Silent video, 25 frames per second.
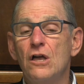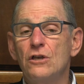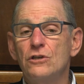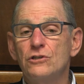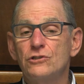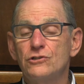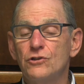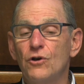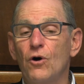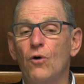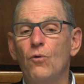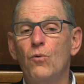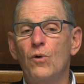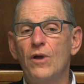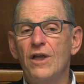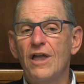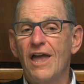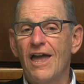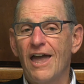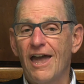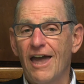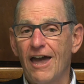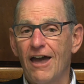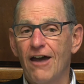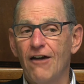So we
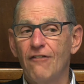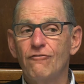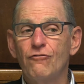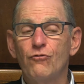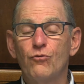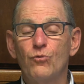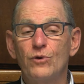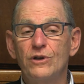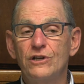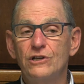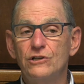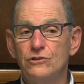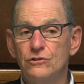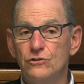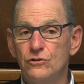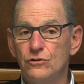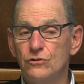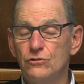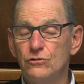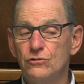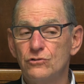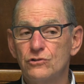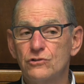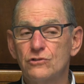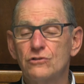have
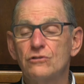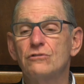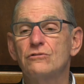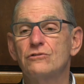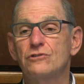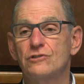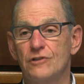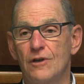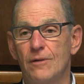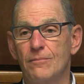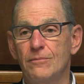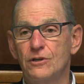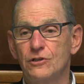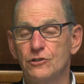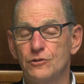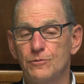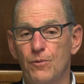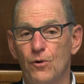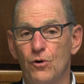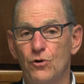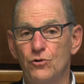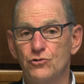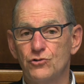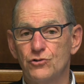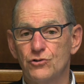reduced some
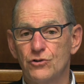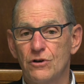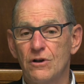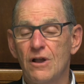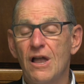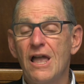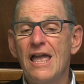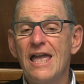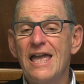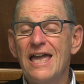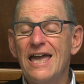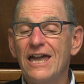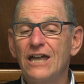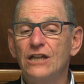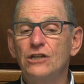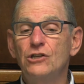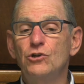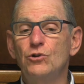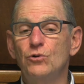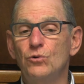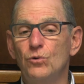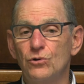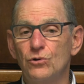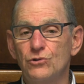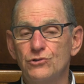exposure, and
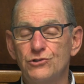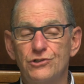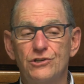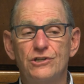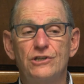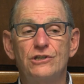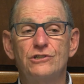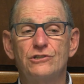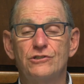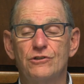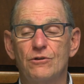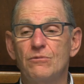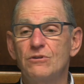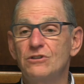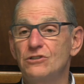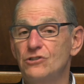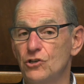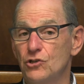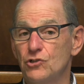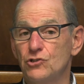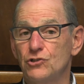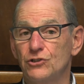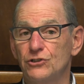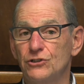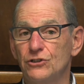you see some
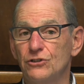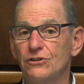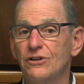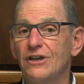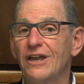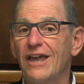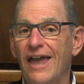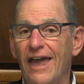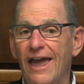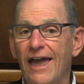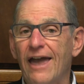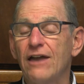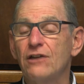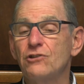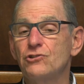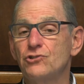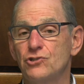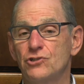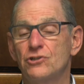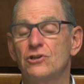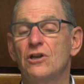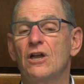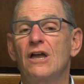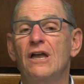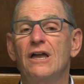additional
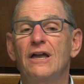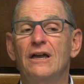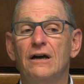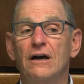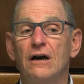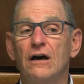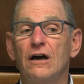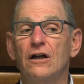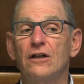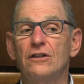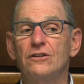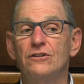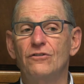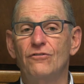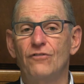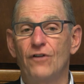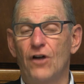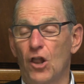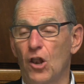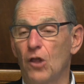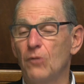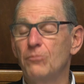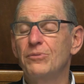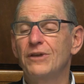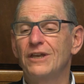cash
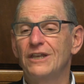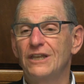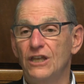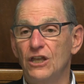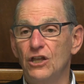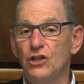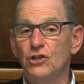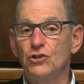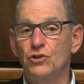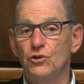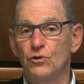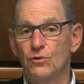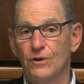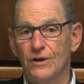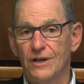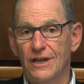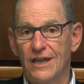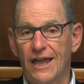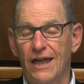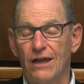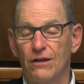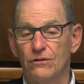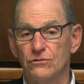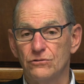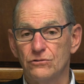developing in your
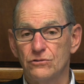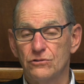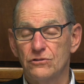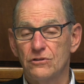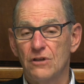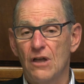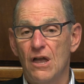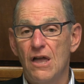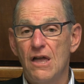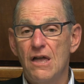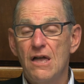accounts.